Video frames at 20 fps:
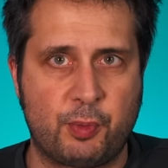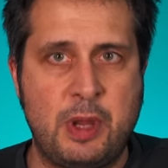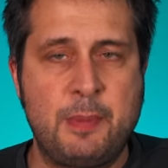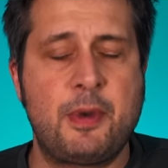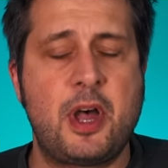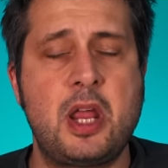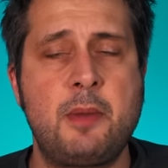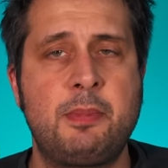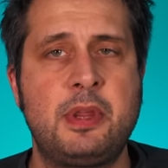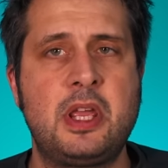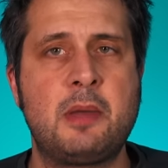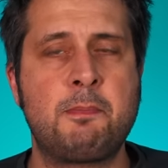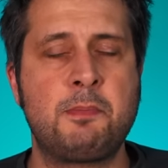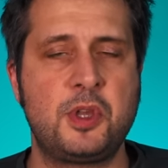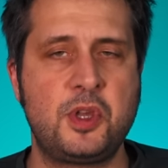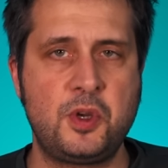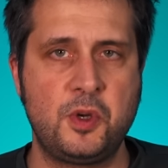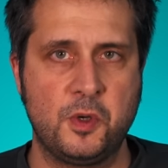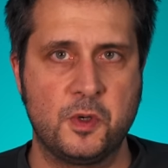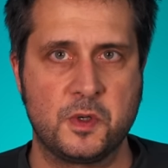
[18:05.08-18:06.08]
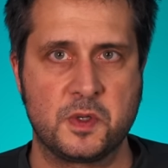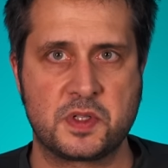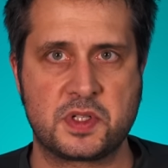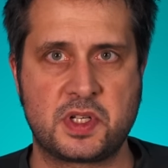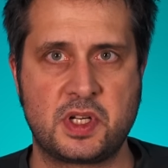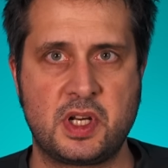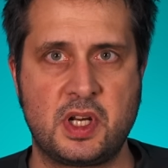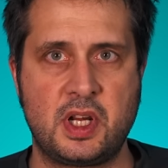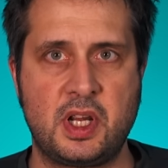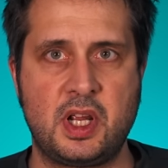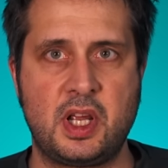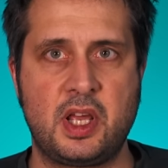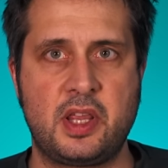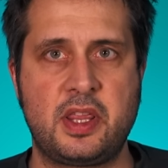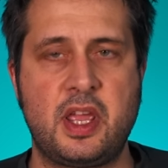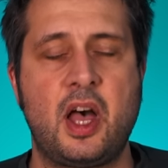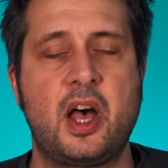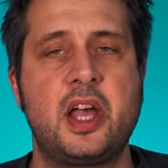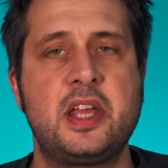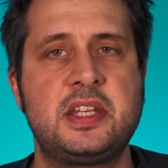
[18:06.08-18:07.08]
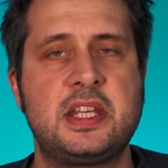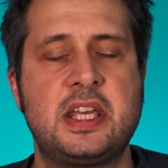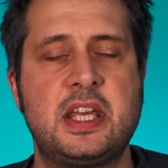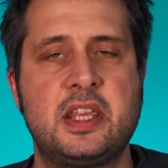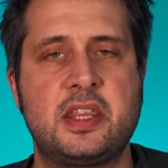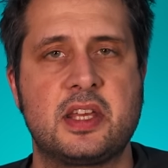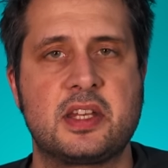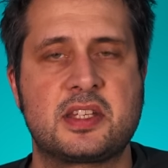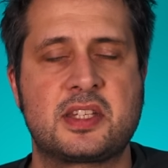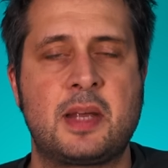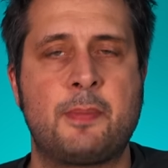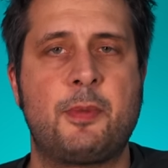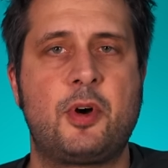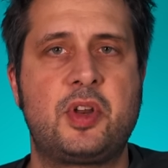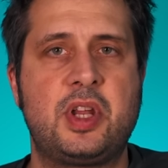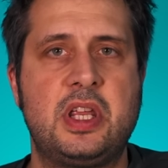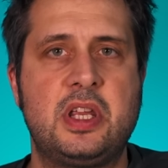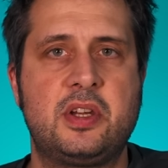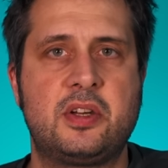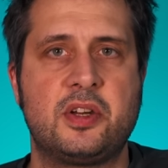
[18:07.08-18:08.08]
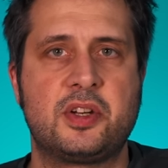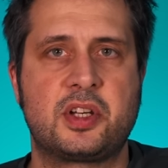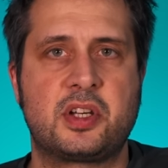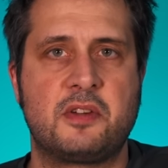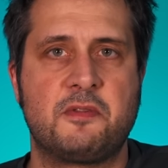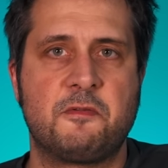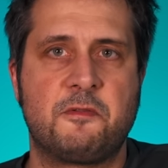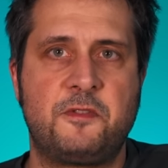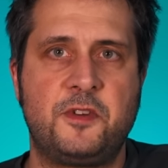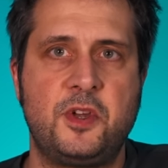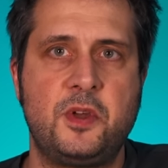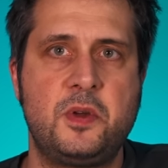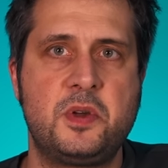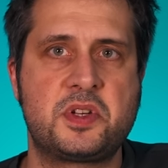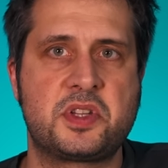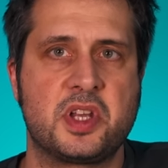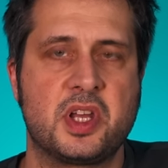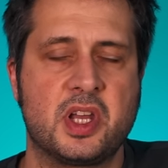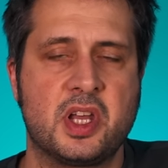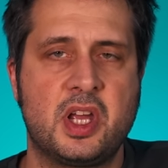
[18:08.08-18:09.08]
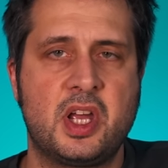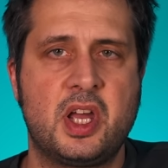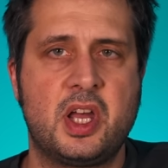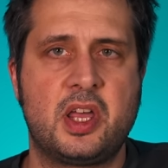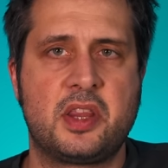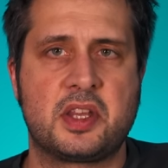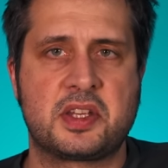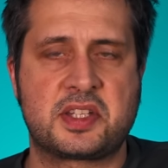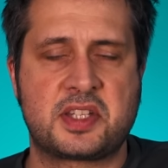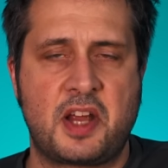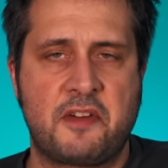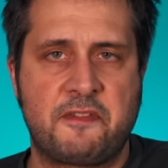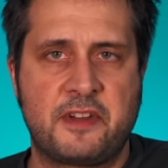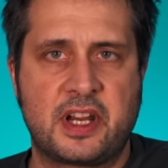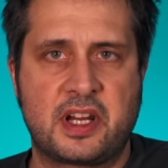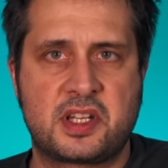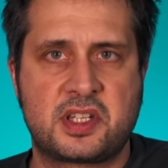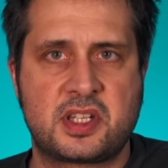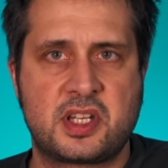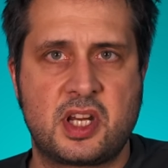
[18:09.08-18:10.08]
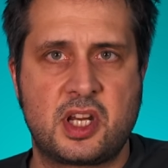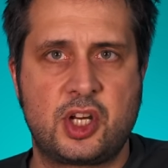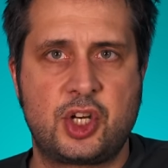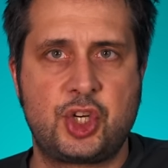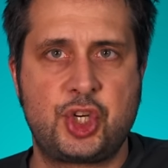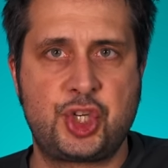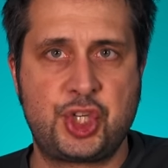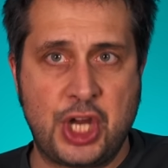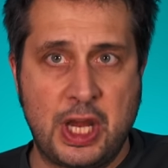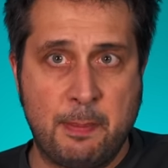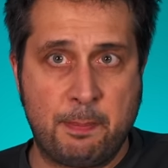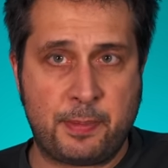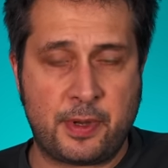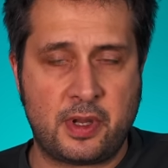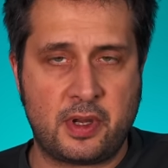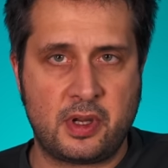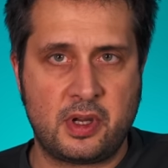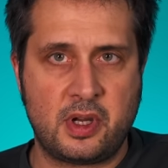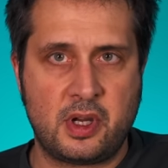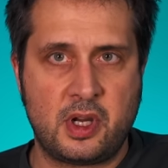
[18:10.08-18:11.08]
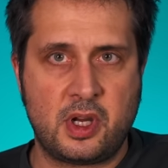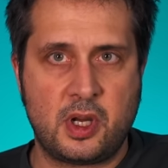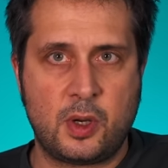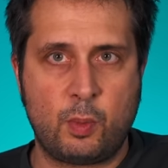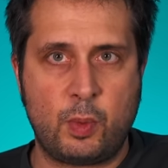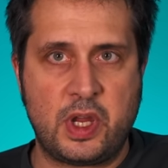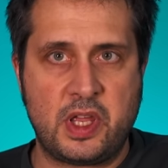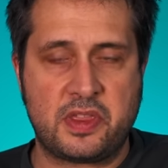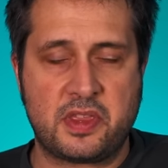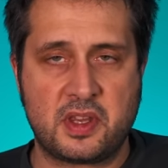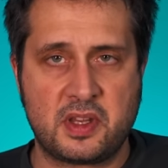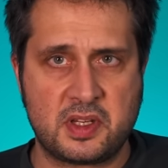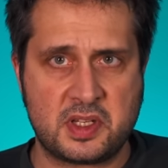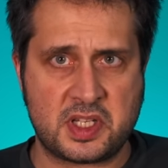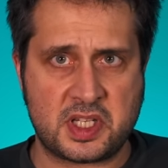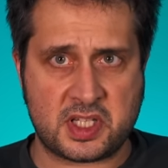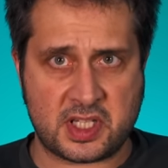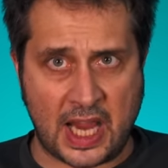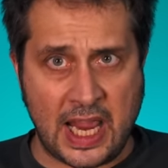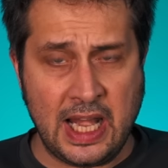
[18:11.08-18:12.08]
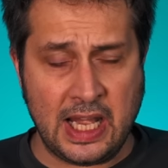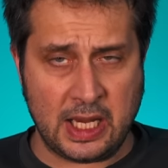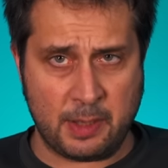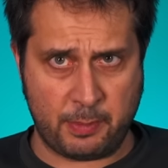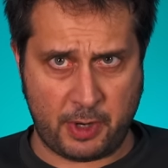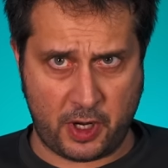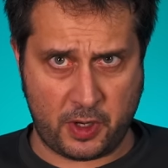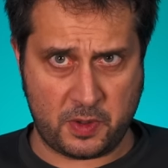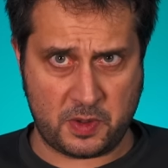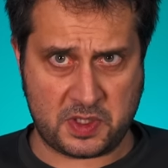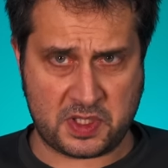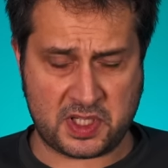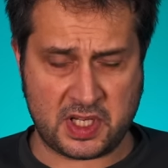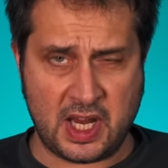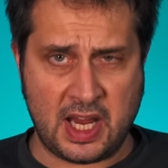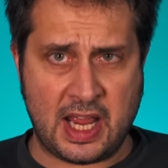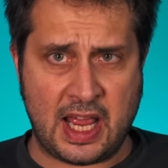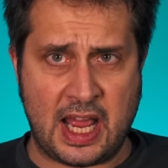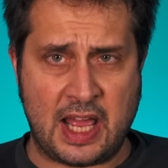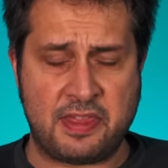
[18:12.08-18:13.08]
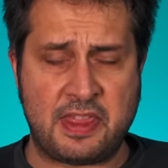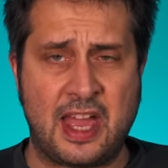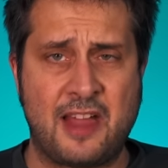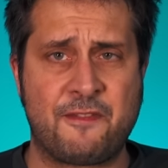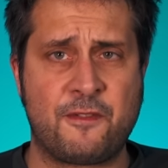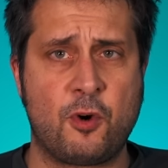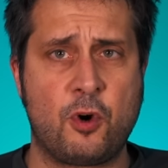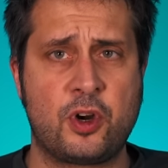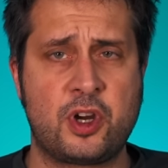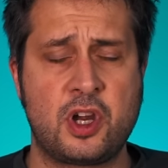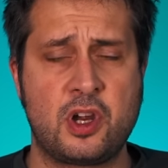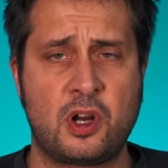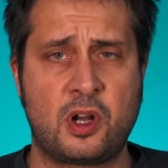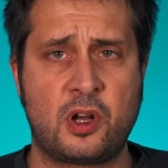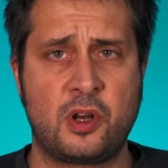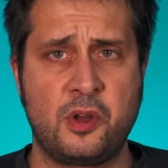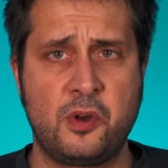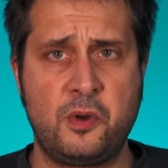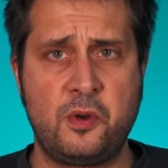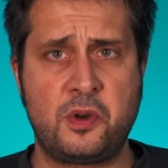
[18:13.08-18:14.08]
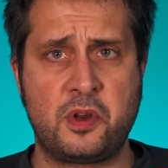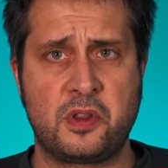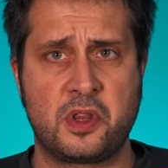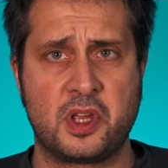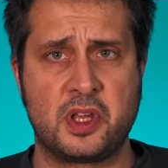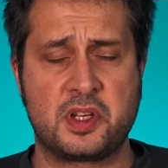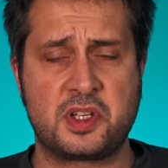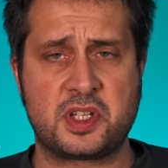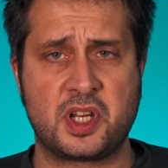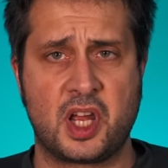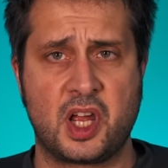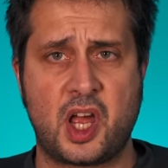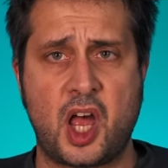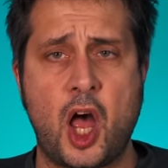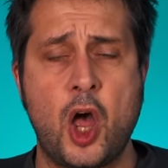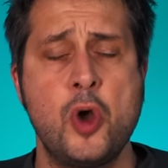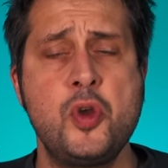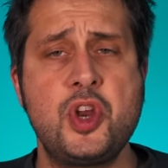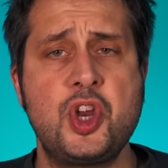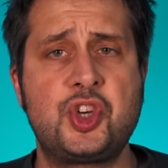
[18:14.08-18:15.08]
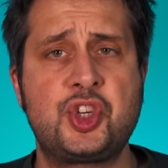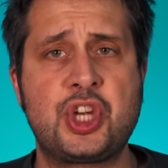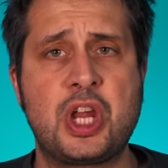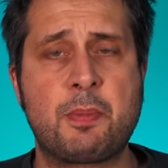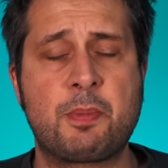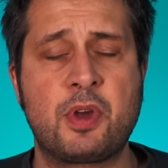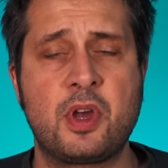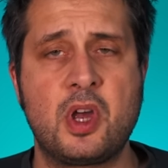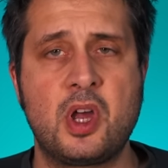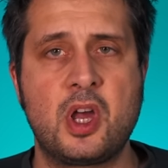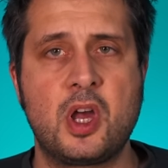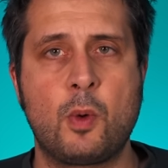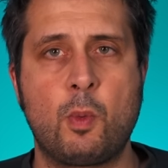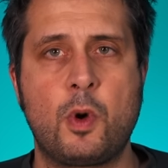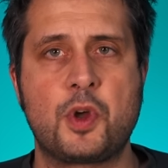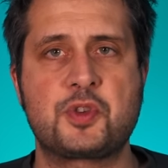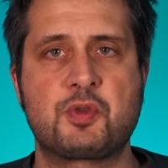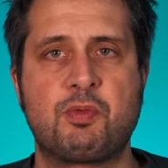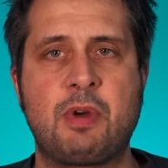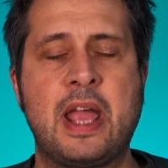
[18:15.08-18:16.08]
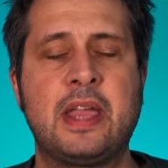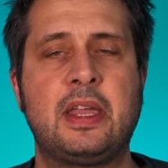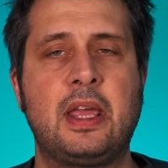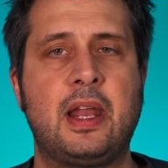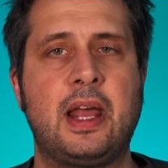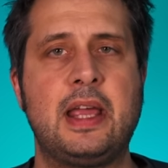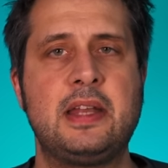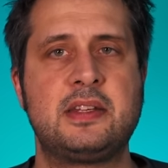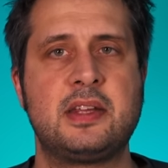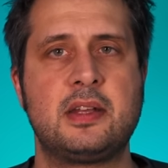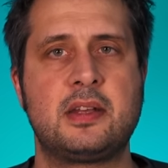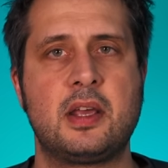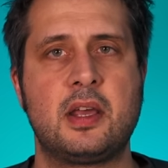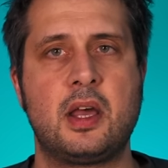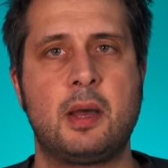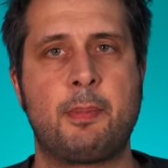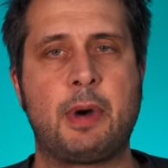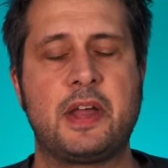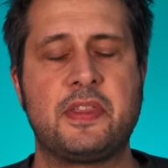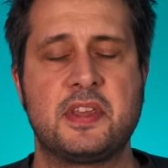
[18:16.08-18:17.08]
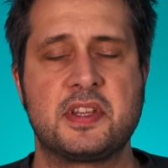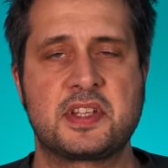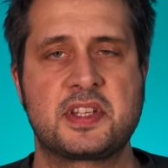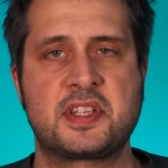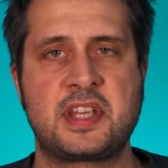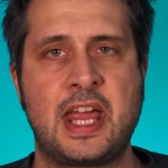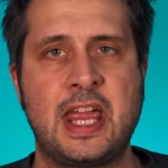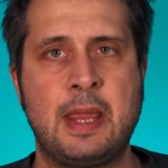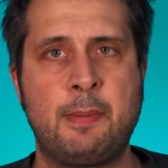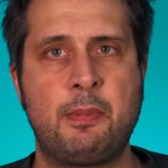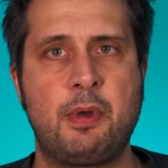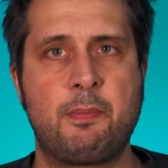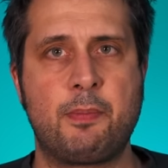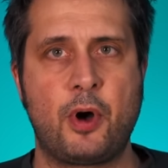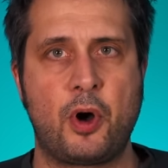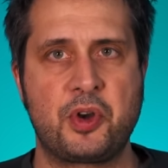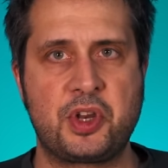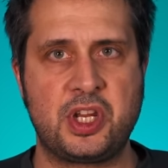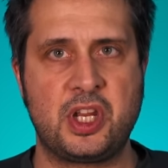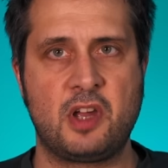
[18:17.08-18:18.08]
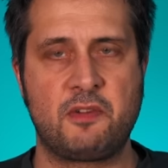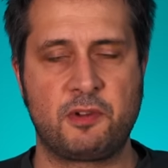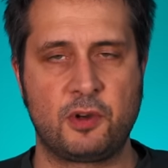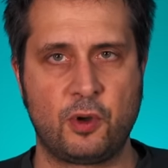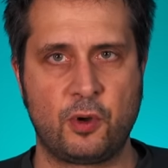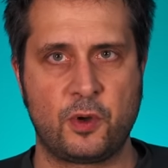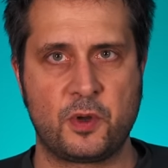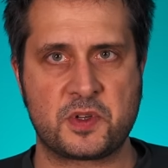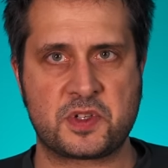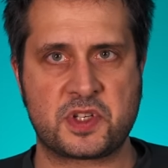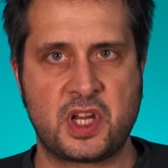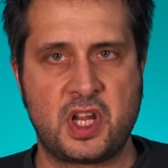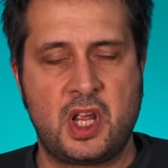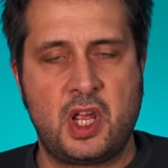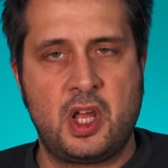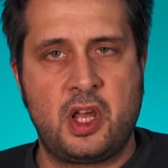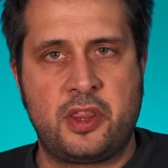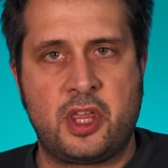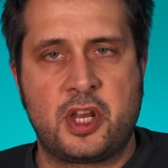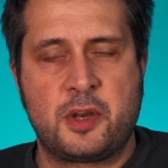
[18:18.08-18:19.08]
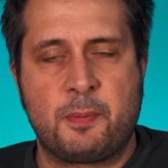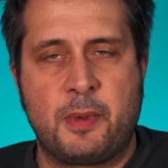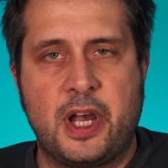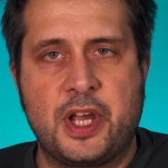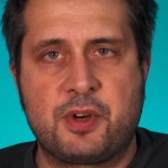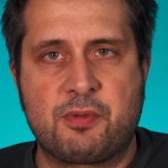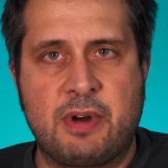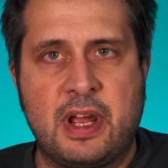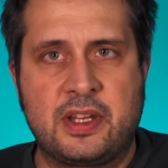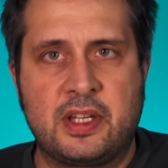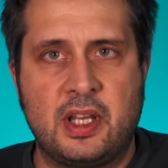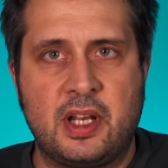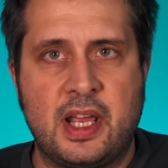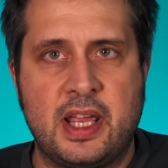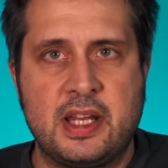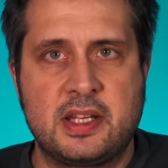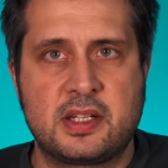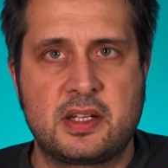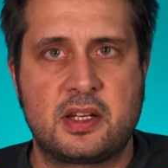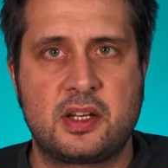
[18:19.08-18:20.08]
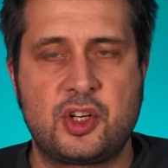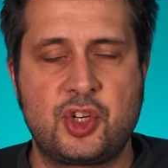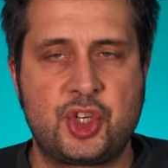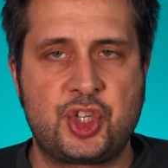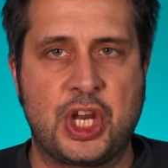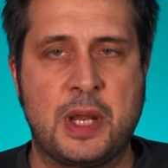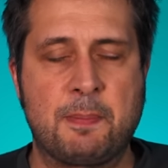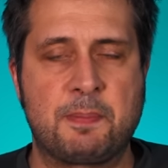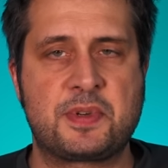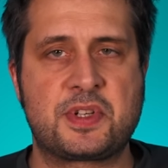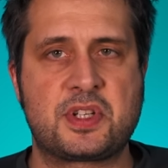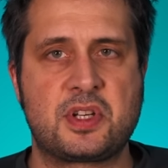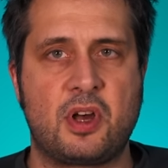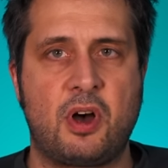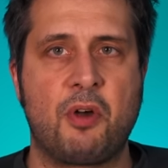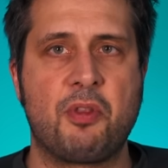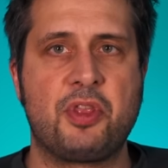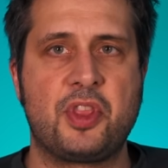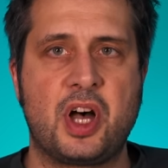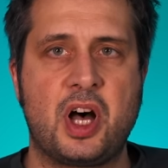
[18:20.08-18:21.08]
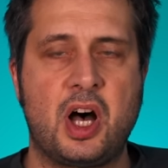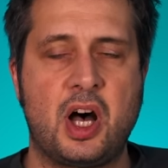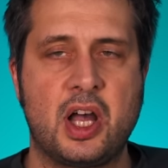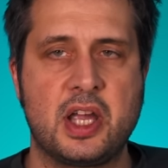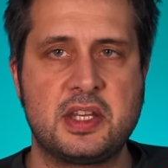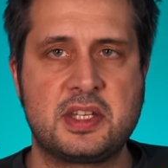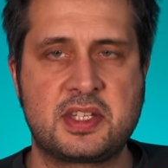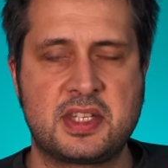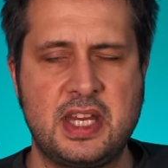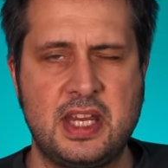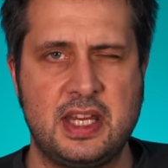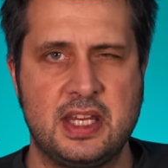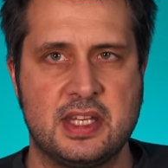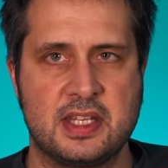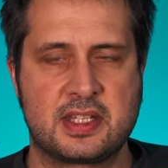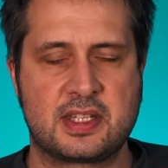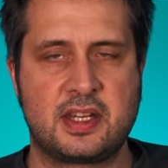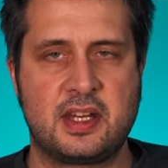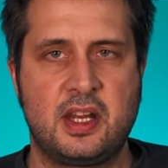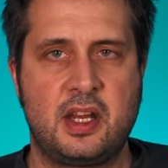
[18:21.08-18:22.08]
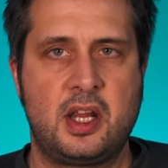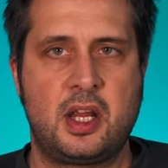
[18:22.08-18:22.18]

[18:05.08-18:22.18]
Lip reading: we might be amused. The idea that somebody could confuse the suffix ship with sailing boats and therefore conclude that ownership was regulated by the same body of laws that might regulate ships on the high seas.